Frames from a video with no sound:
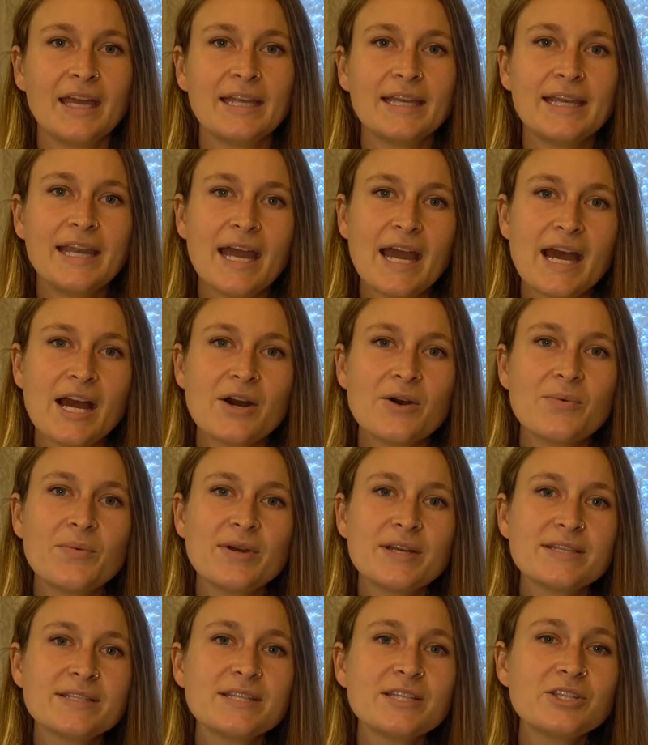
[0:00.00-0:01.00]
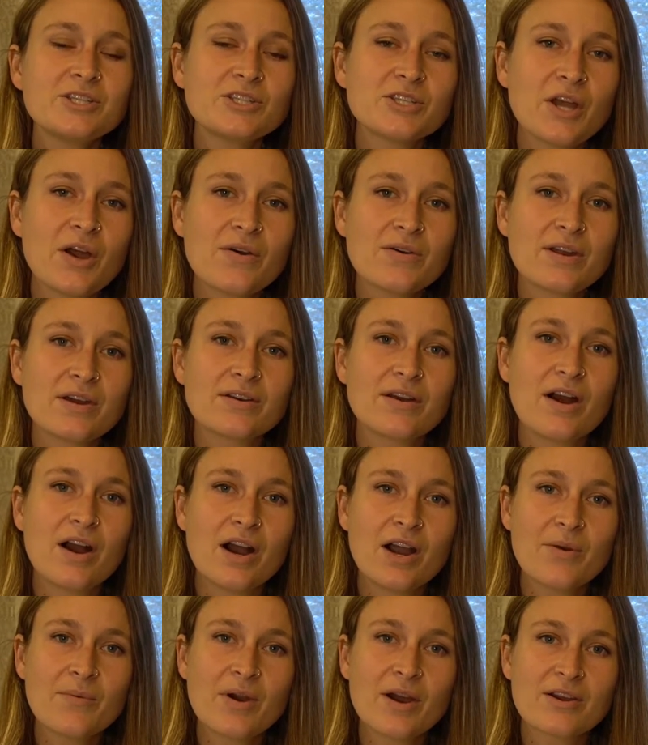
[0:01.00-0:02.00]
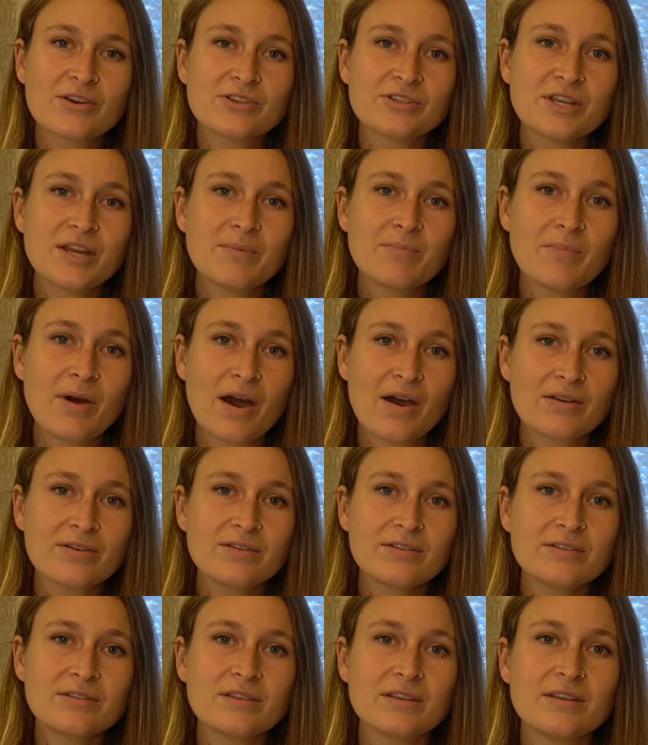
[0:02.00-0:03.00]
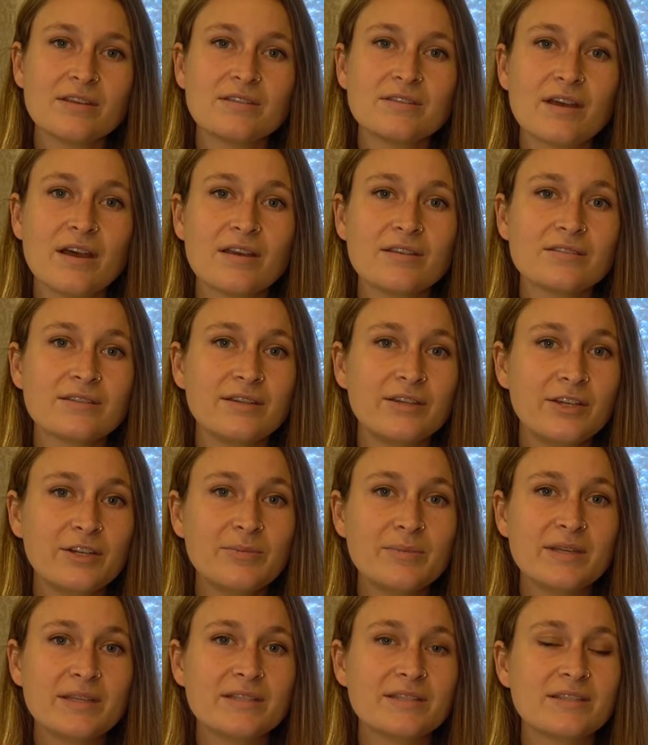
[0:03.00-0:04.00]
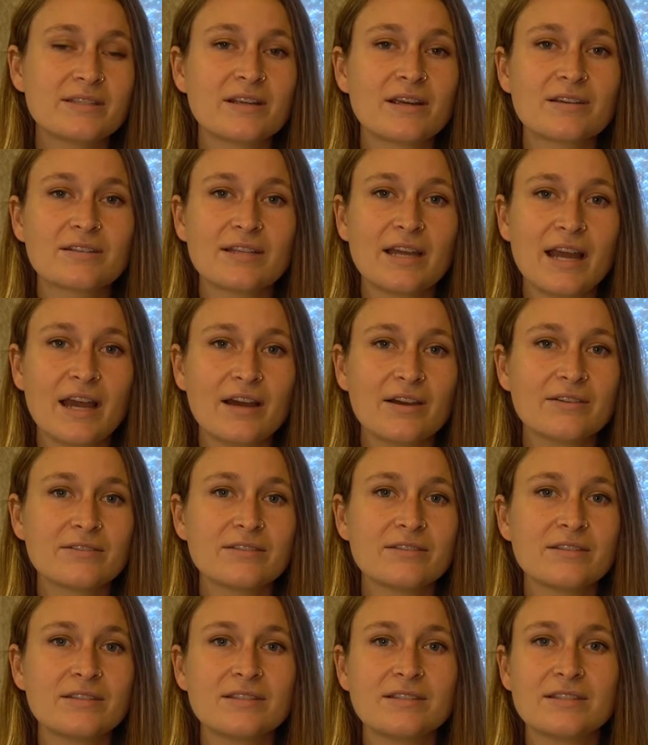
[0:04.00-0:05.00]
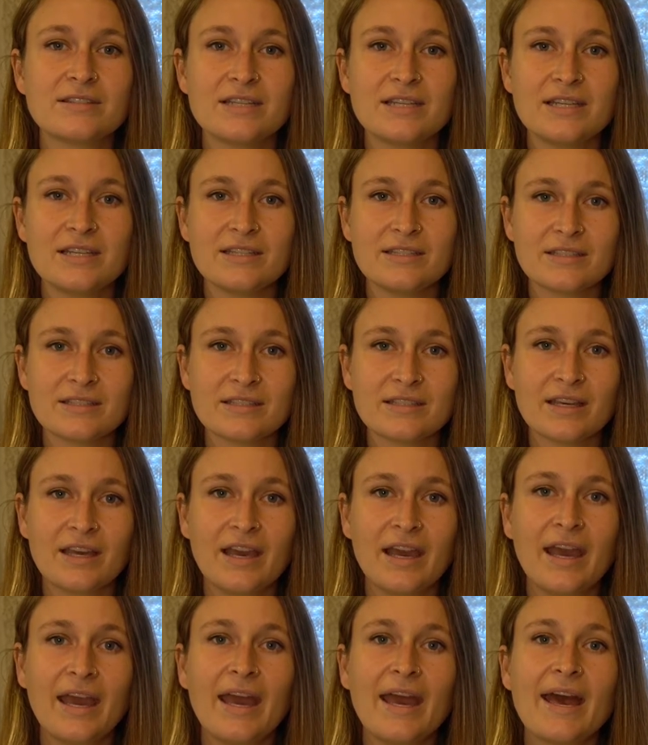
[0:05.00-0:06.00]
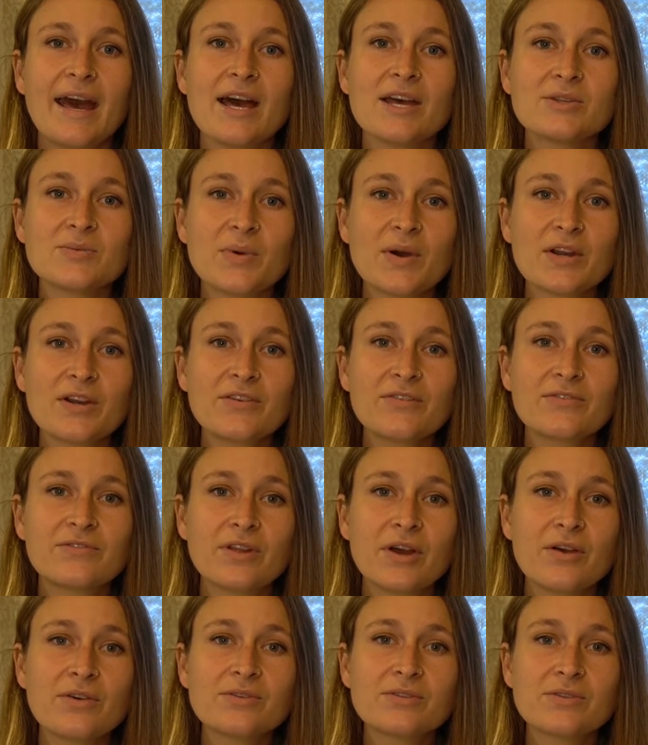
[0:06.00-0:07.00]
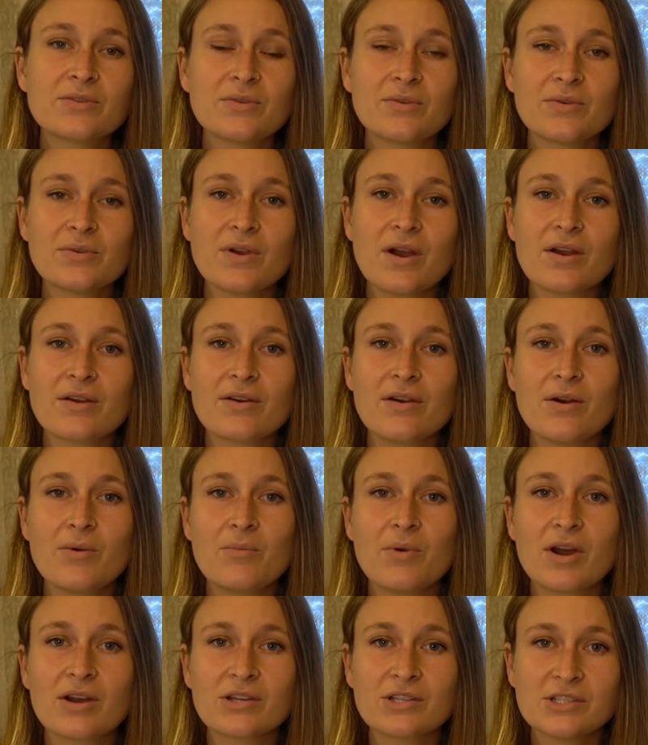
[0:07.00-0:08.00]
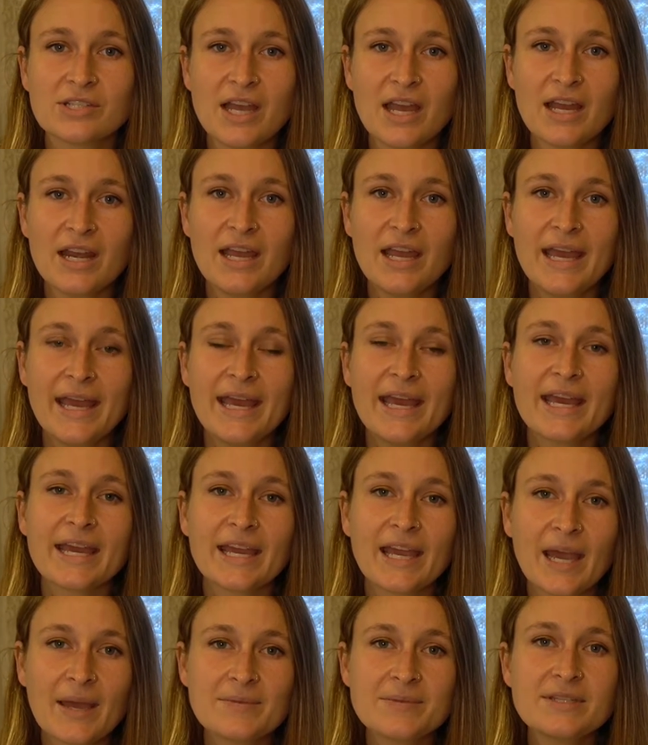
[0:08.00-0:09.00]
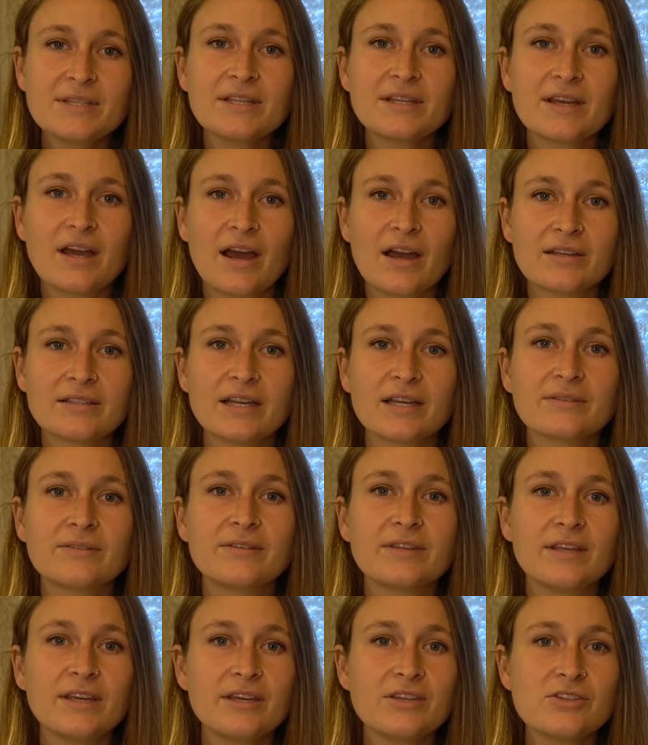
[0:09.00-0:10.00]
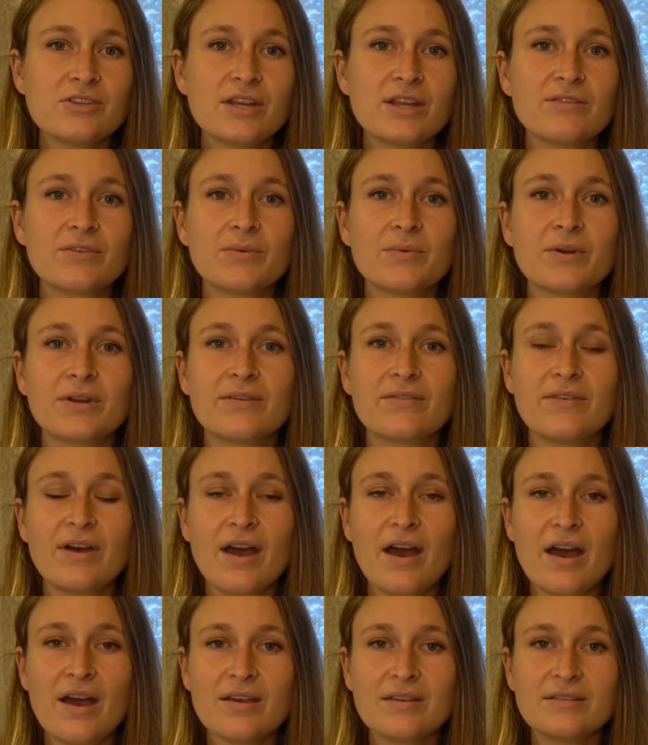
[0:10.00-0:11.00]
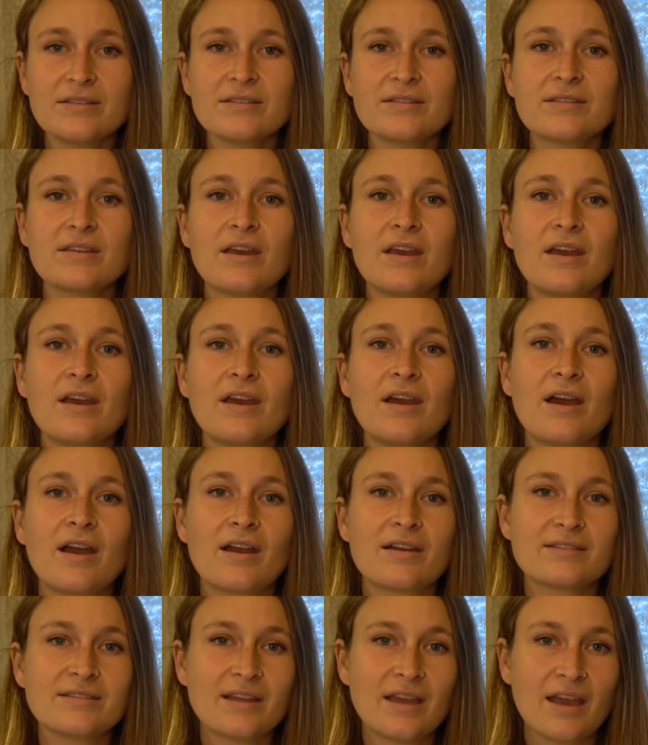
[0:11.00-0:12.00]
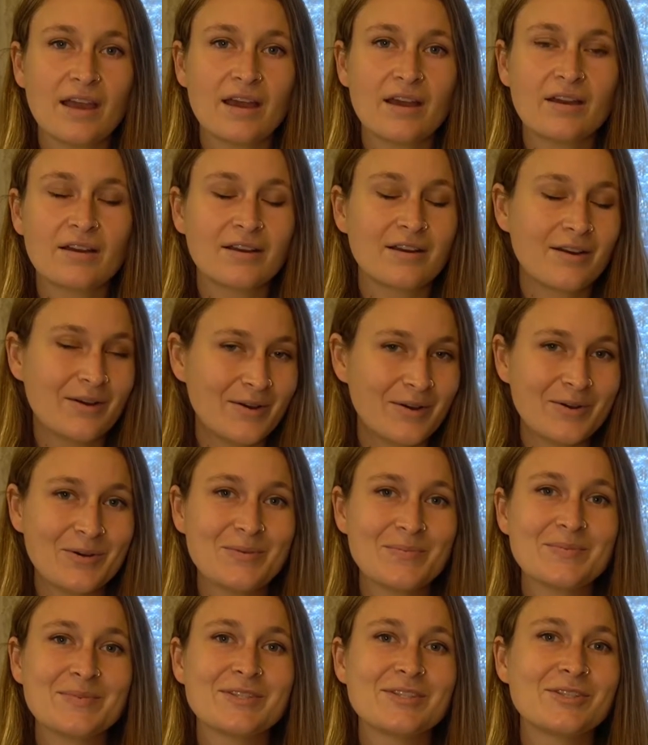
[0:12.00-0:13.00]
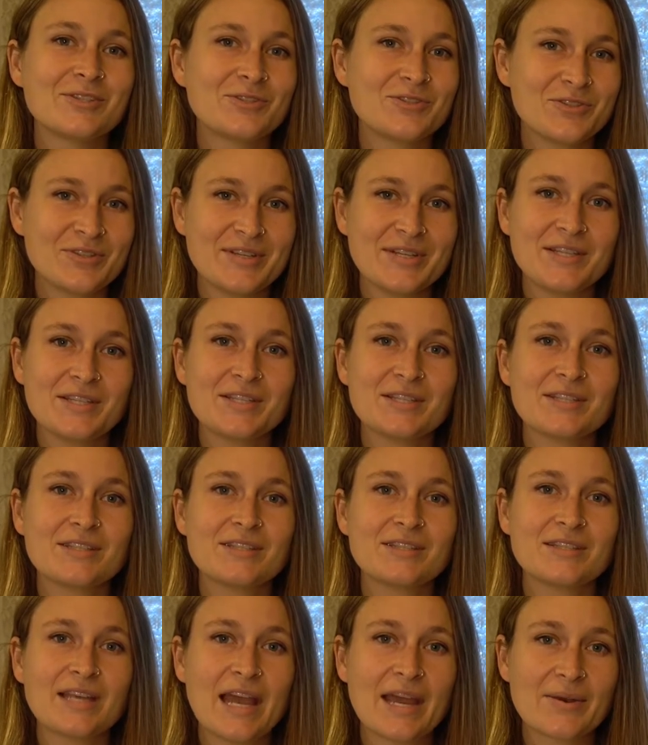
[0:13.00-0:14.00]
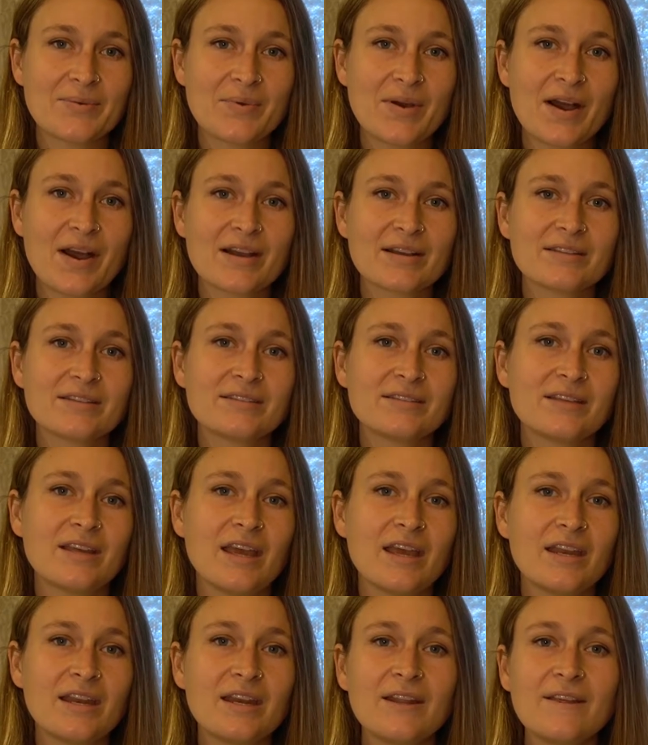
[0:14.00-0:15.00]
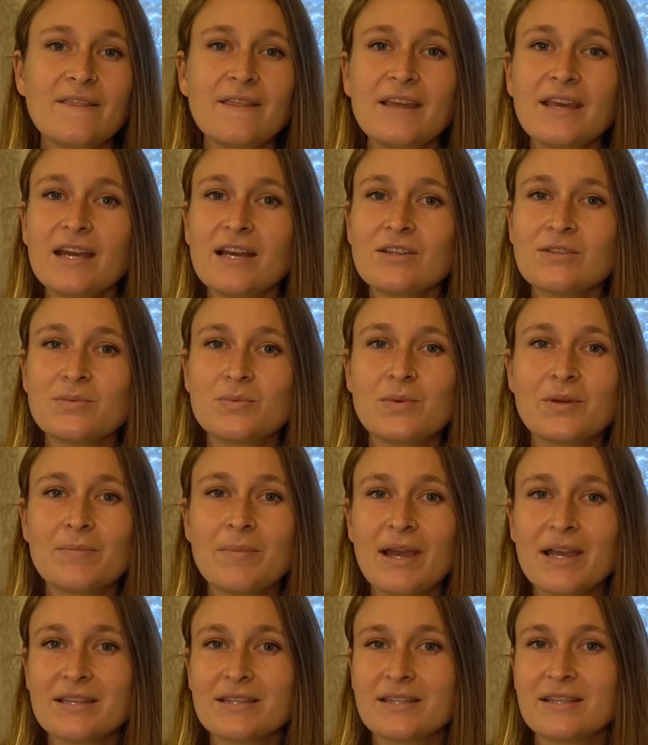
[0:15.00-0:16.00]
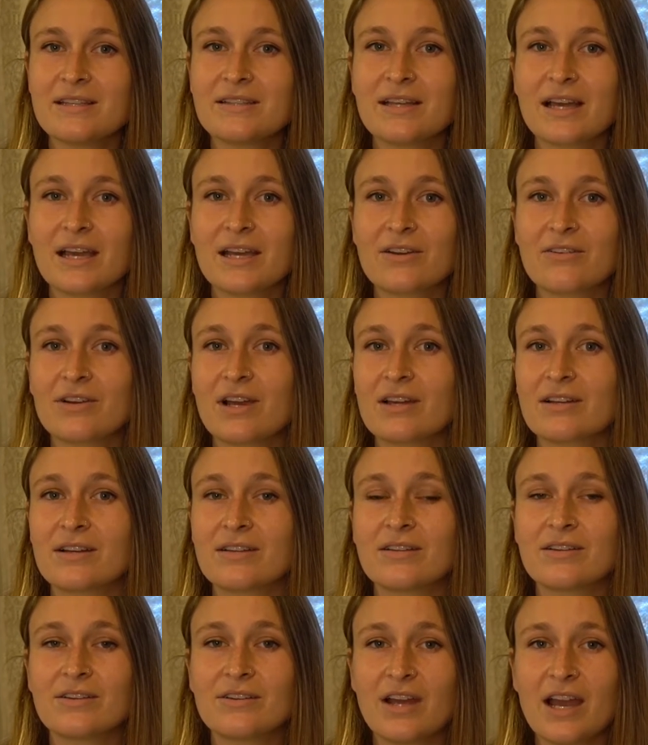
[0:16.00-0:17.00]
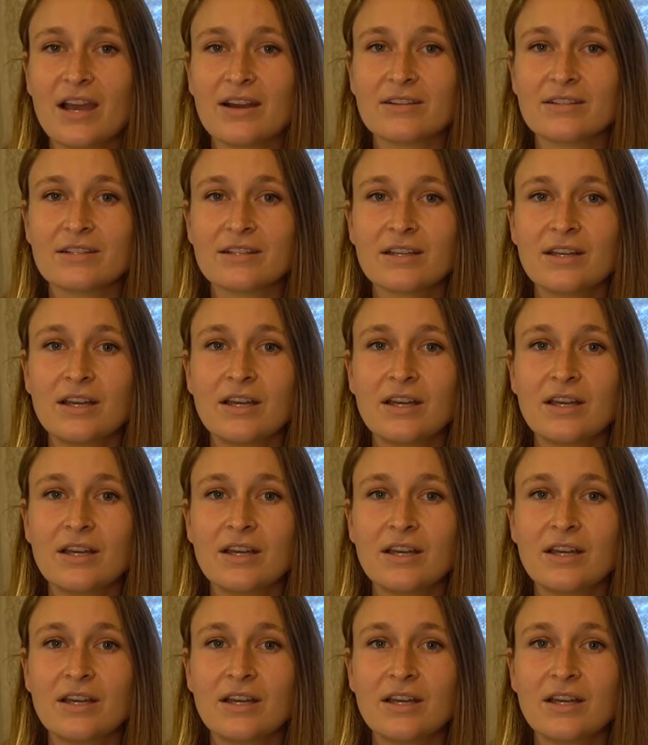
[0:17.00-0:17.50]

Now, what isn't shown on our watershed models is us humans in our towns and cities. As water flows through our home watershed, it comes into contact with each and every one of us, our homes, streets, sidewalks, and anything else we might see lying around on the ground.